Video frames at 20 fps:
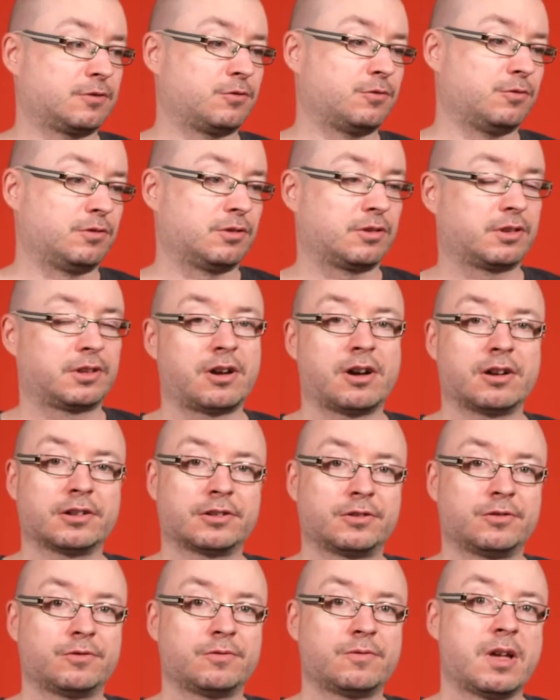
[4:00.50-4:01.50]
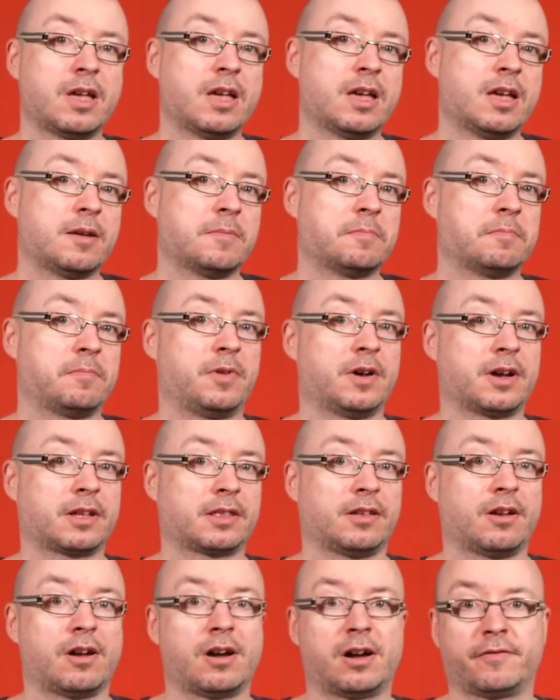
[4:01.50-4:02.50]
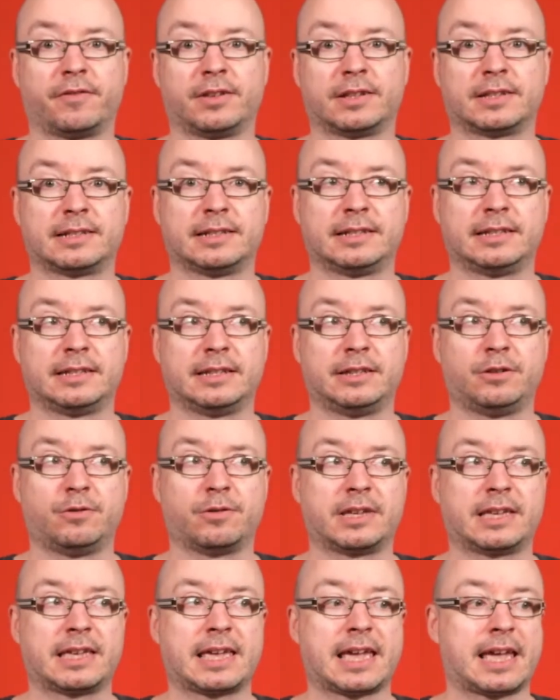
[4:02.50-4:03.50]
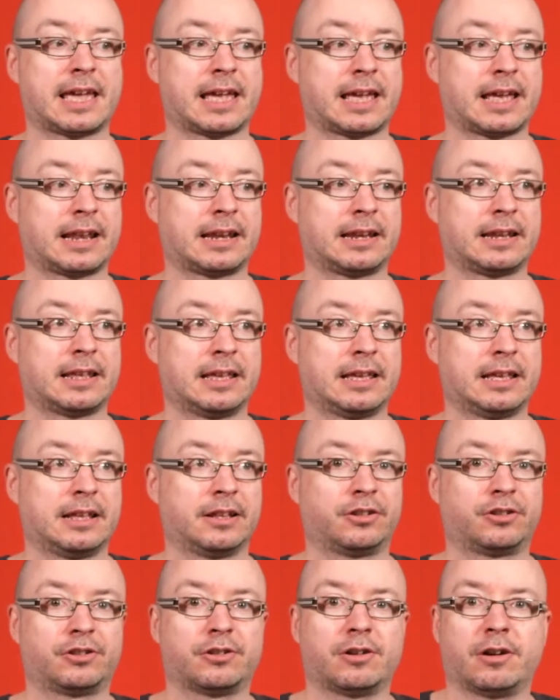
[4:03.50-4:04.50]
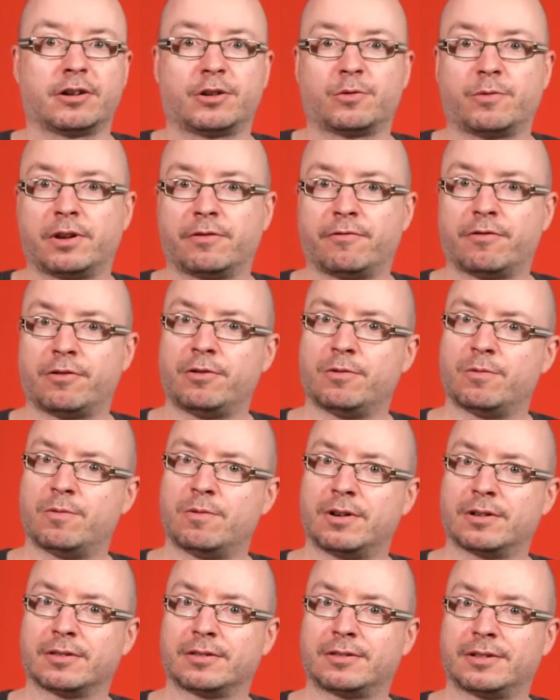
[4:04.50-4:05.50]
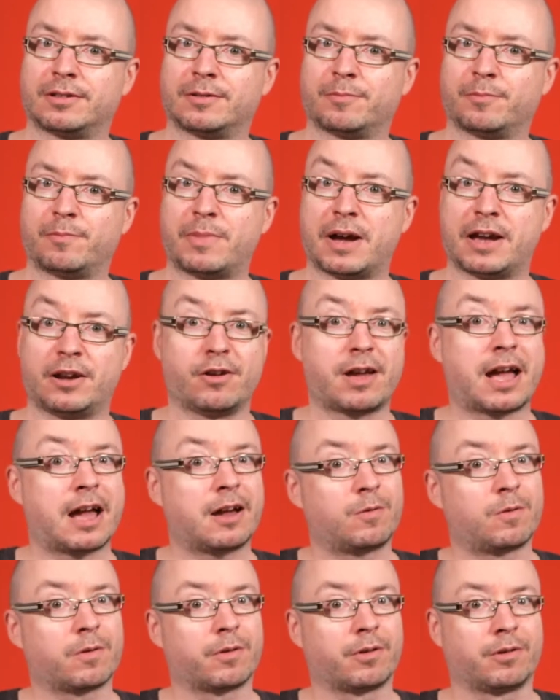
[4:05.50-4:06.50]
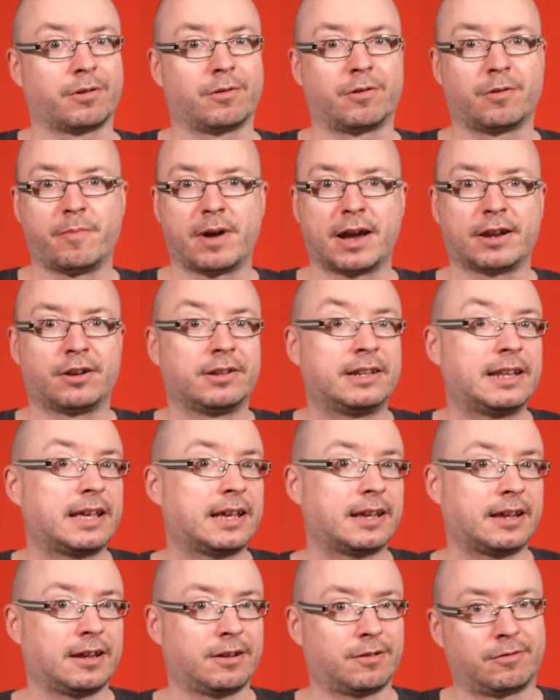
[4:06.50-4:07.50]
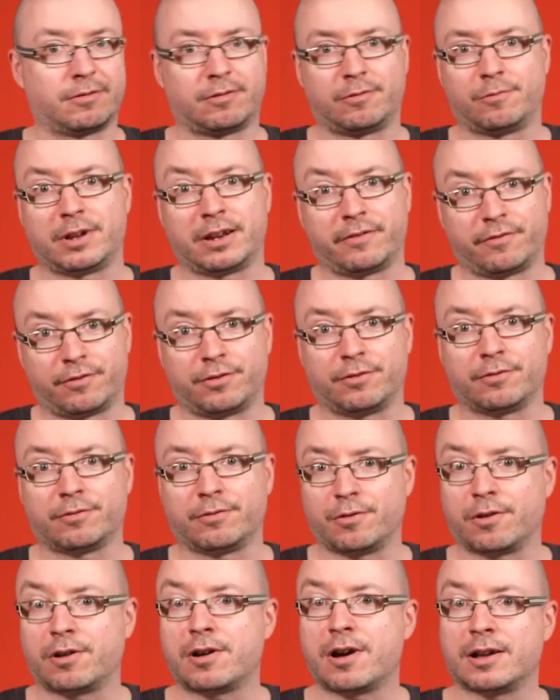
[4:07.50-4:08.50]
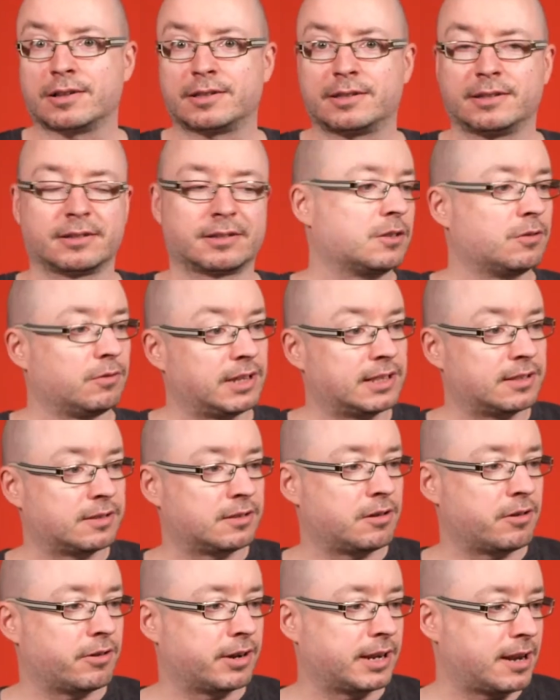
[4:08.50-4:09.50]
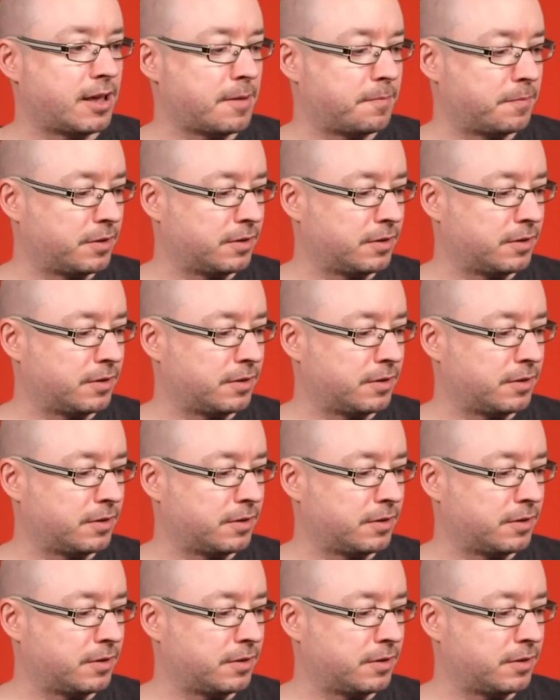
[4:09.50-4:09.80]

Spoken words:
could cost you, but obviously you can charge whatever you want by the hour or by the day or whatever your cost is. So let's start it up.